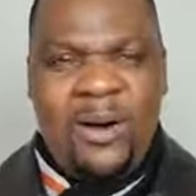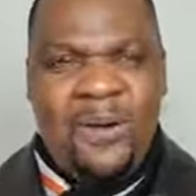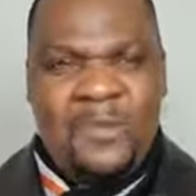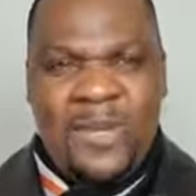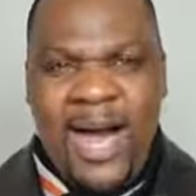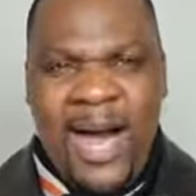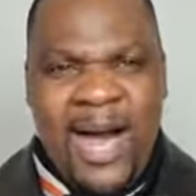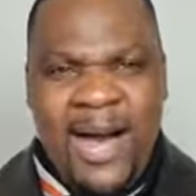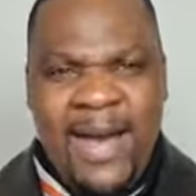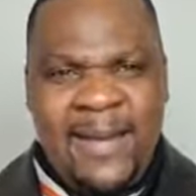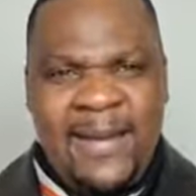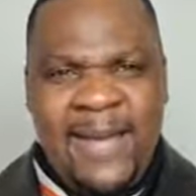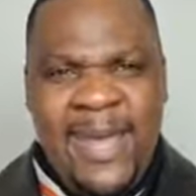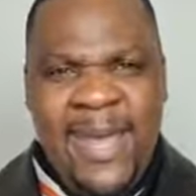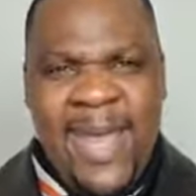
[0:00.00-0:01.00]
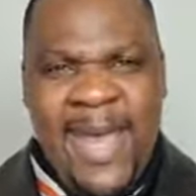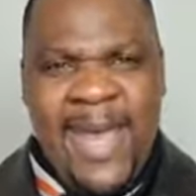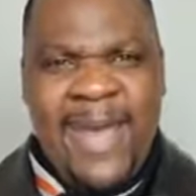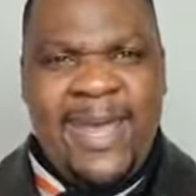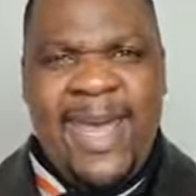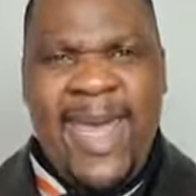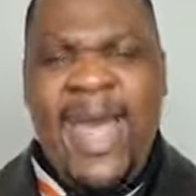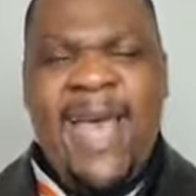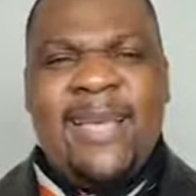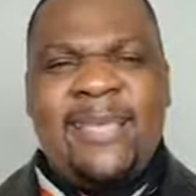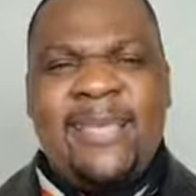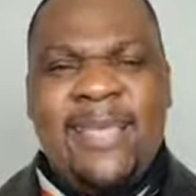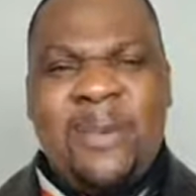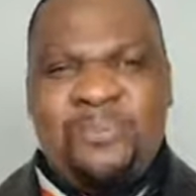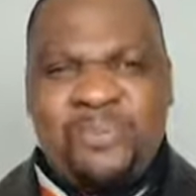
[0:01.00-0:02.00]
of God and
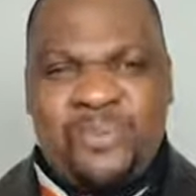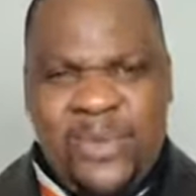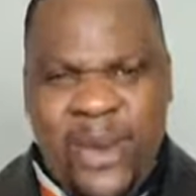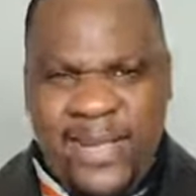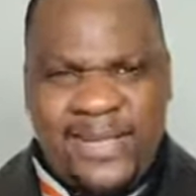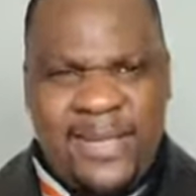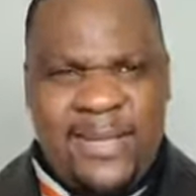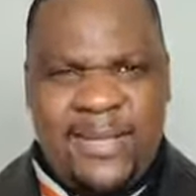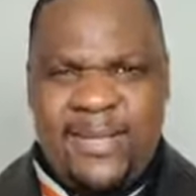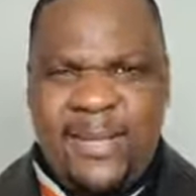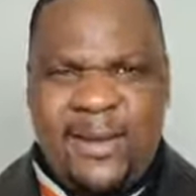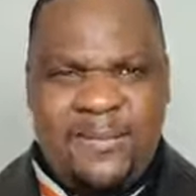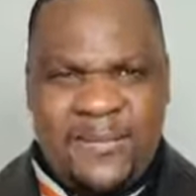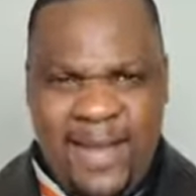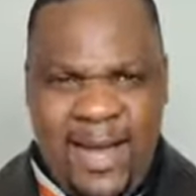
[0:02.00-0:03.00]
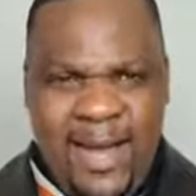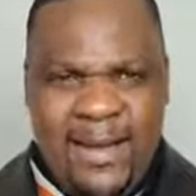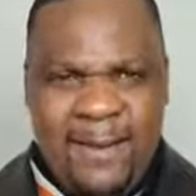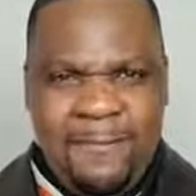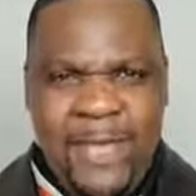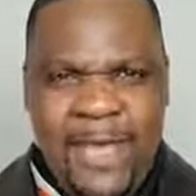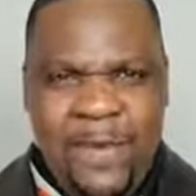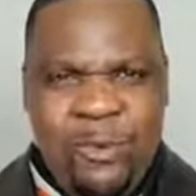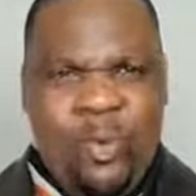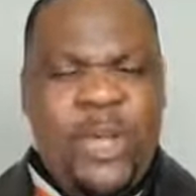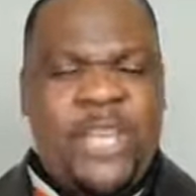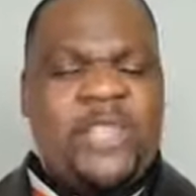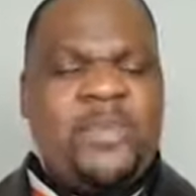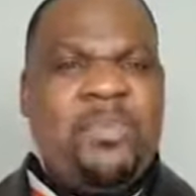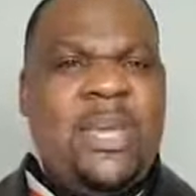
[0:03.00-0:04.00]
has the presence of God,
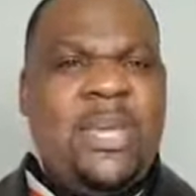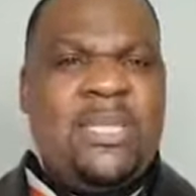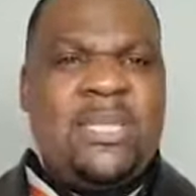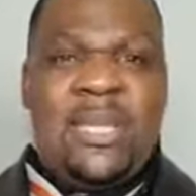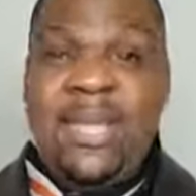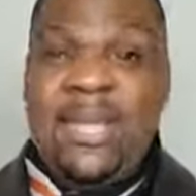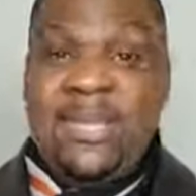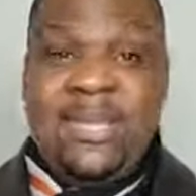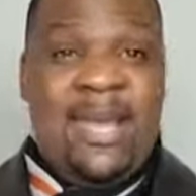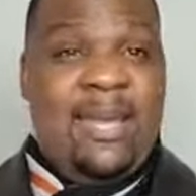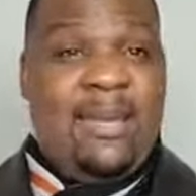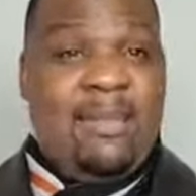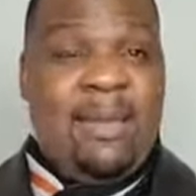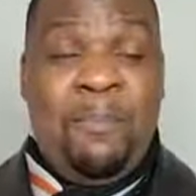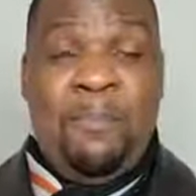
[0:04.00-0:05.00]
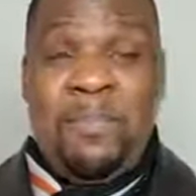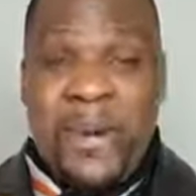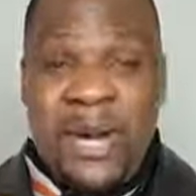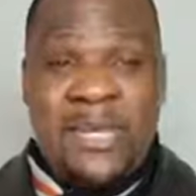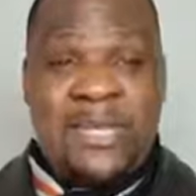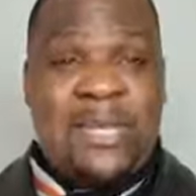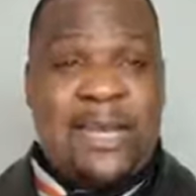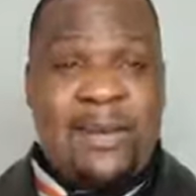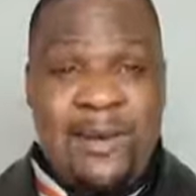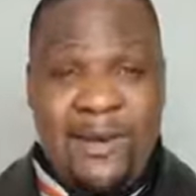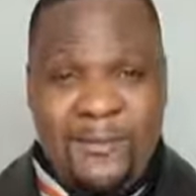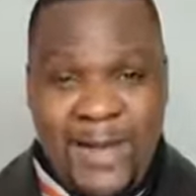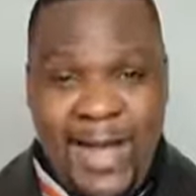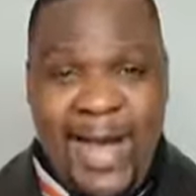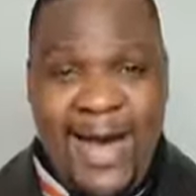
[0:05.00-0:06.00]
which means, listen, the person
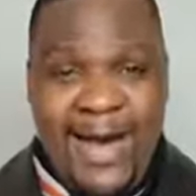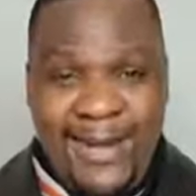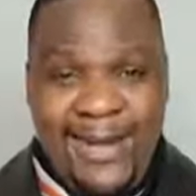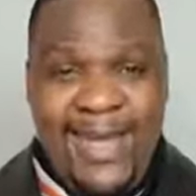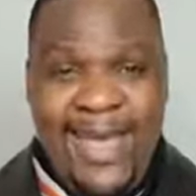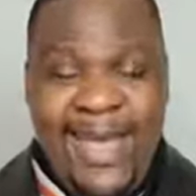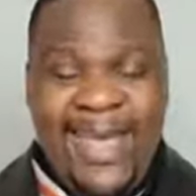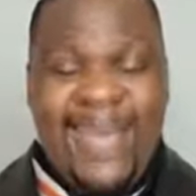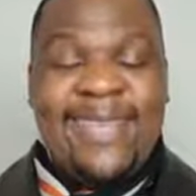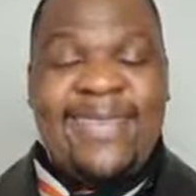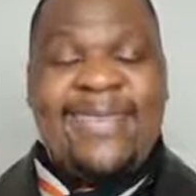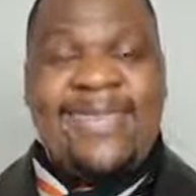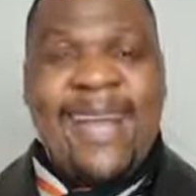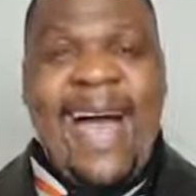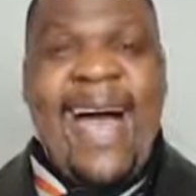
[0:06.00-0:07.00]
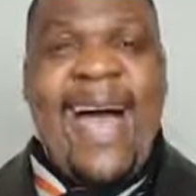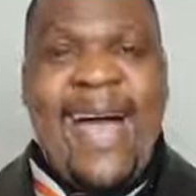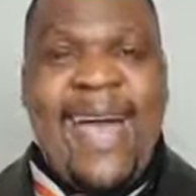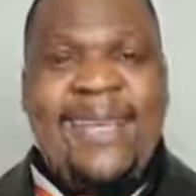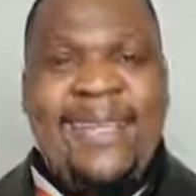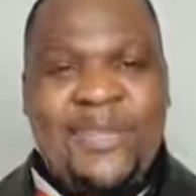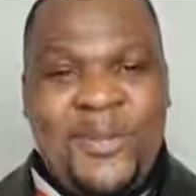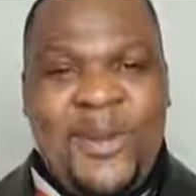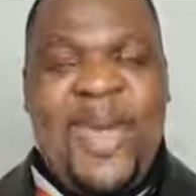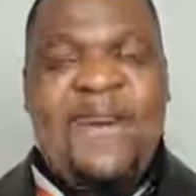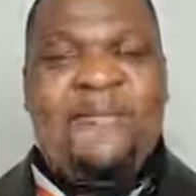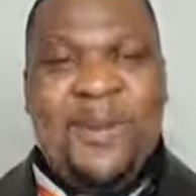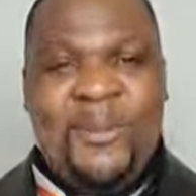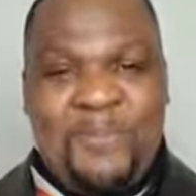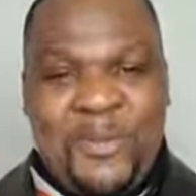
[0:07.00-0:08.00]
of God is tied to
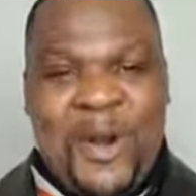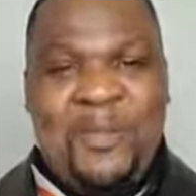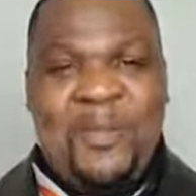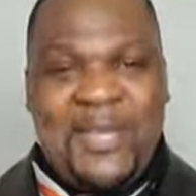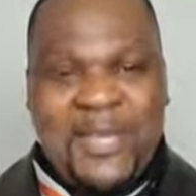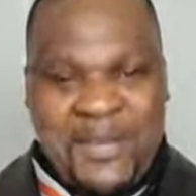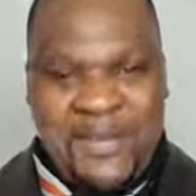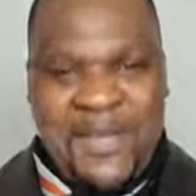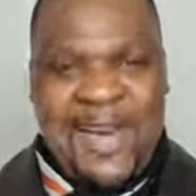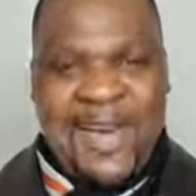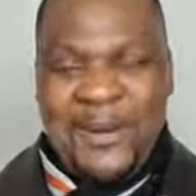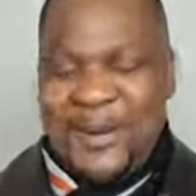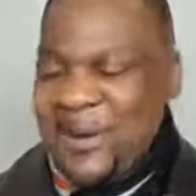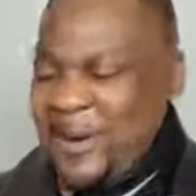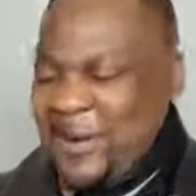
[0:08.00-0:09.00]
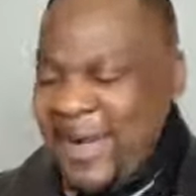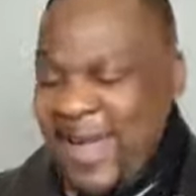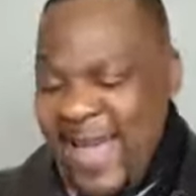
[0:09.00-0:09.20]
every promise of God. Ooh,